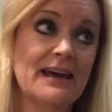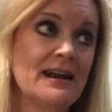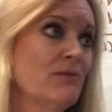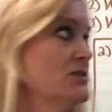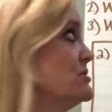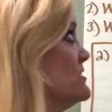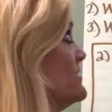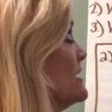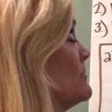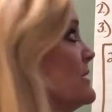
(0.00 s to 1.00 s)
and I want you to
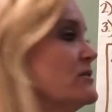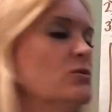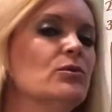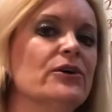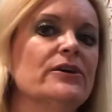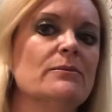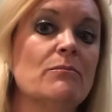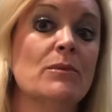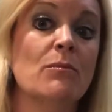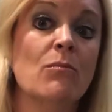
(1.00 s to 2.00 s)
think about the word
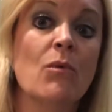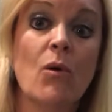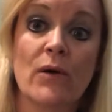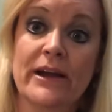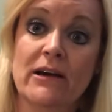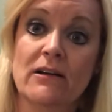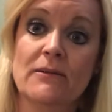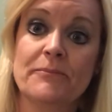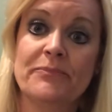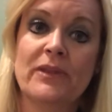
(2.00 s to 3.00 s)

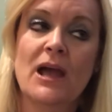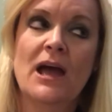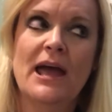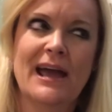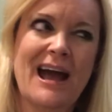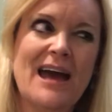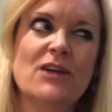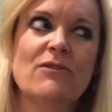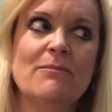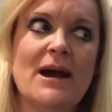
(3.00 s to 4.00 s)
memorial. It kind
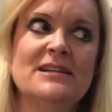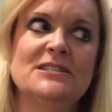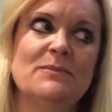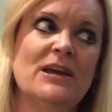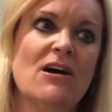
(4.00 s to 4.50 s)
of reminds me